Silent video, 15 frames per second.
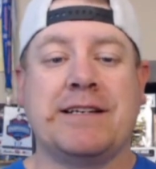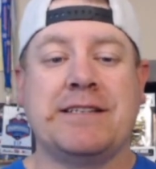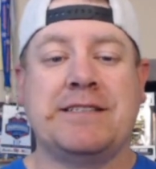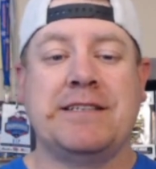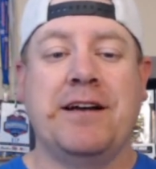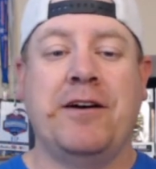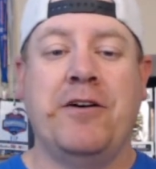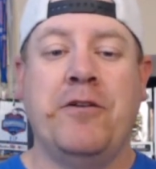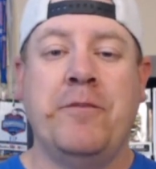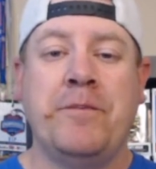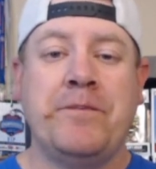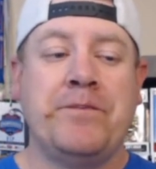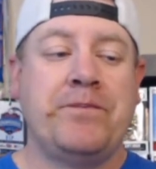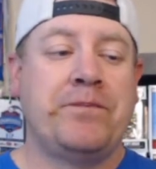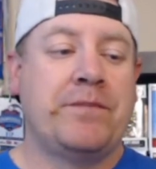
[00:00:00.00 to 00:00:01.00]
So
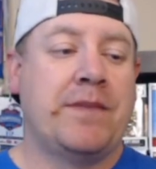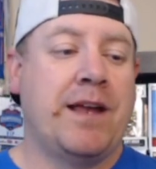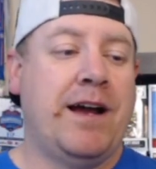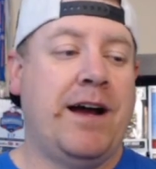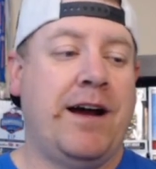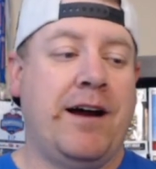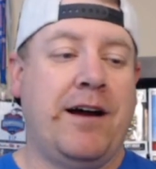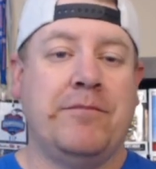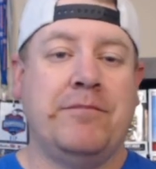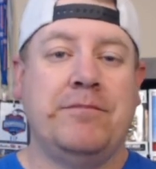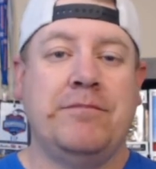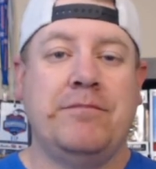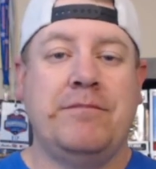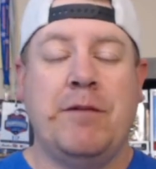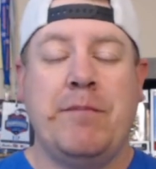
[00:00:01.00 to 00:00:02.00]

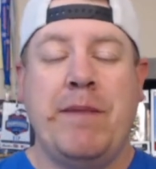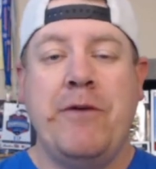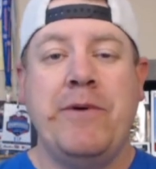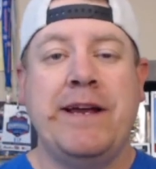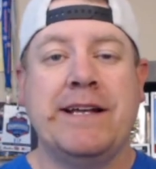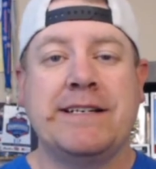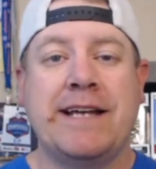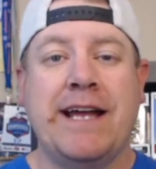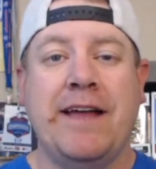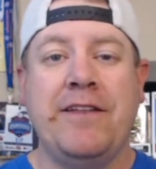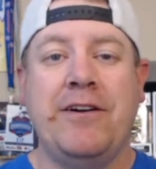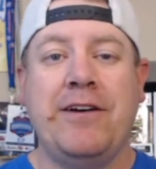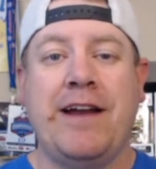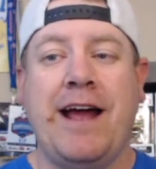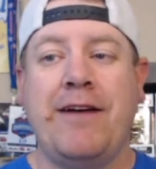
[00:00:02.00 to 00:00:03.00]
maybe we can get
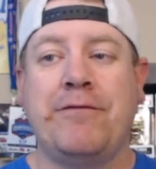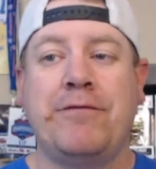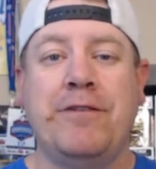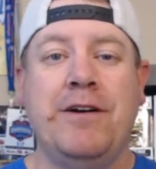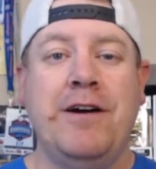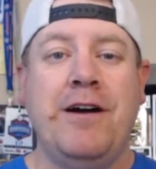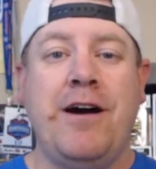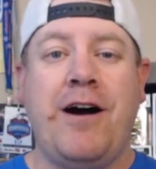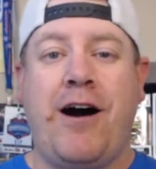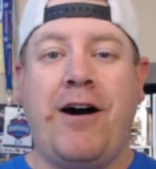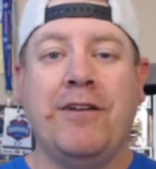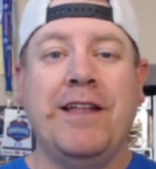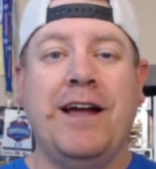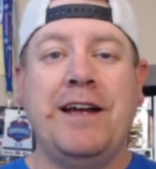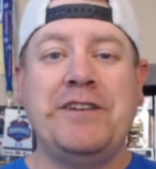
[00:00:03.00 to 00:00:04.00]
together and have
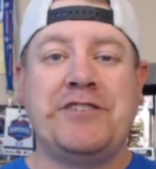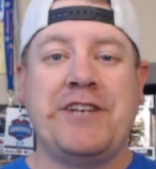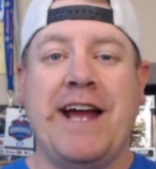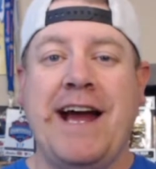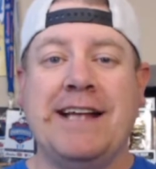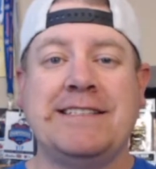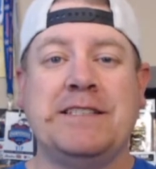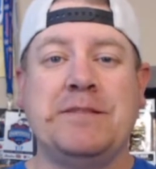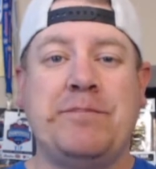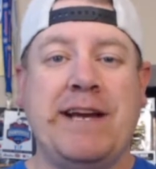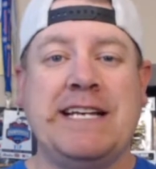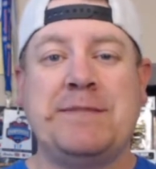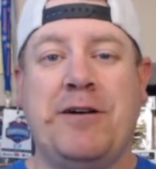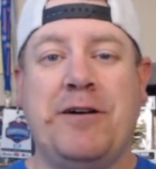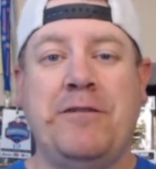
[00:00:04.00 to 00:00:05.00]
online chats as
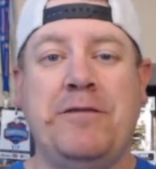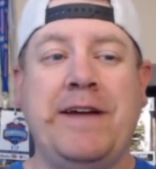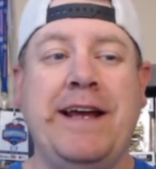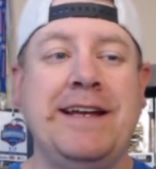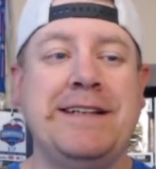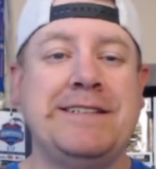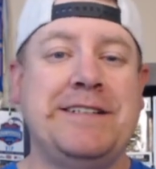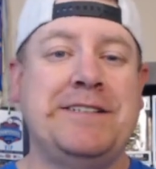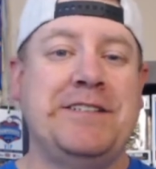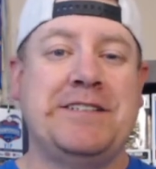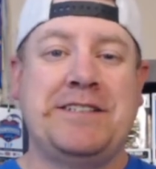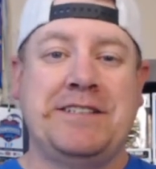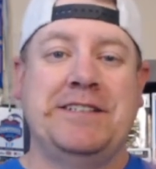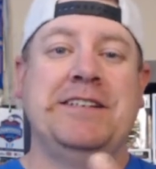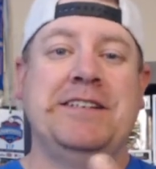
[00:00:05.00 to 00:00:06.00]
baseball fans and
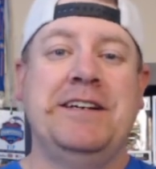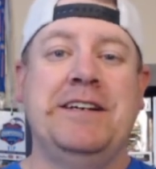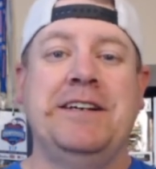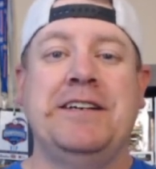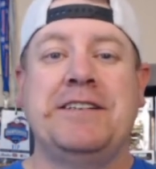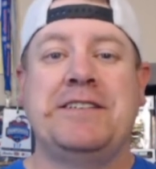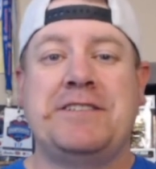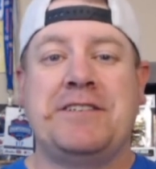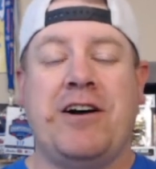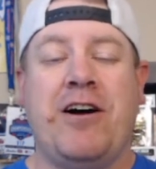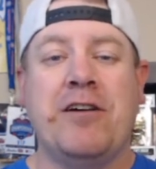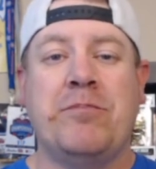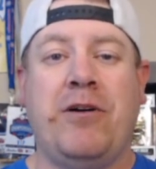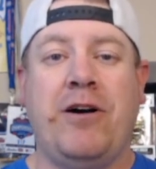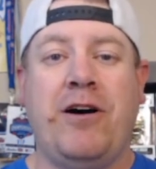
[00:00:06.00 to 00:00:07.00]
just
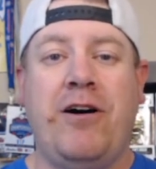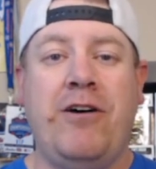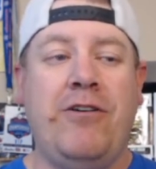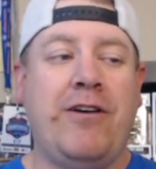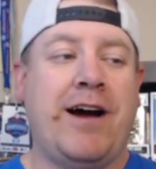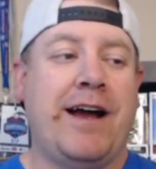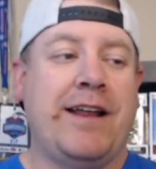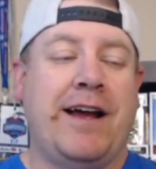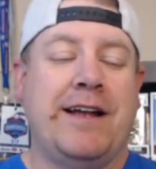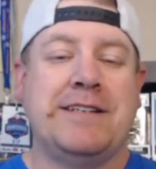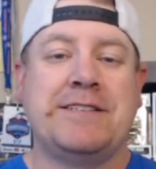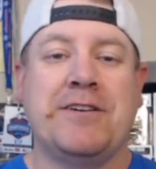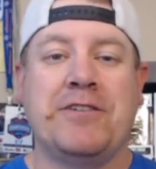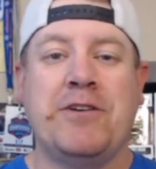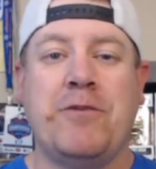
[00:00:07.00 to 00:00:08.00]
talk ball. I just
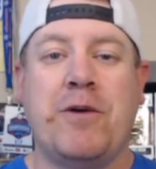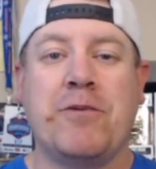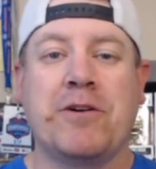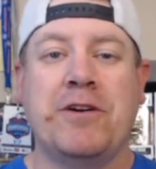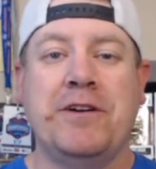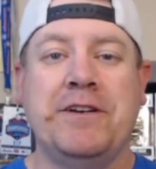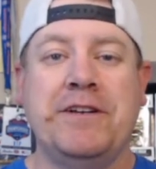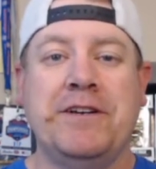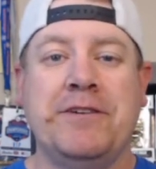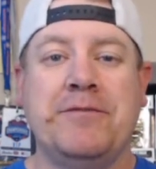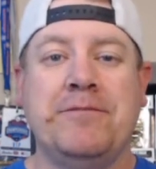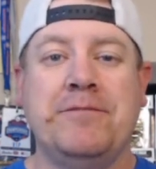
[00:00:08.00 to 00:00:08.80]
don't know what we're going to do.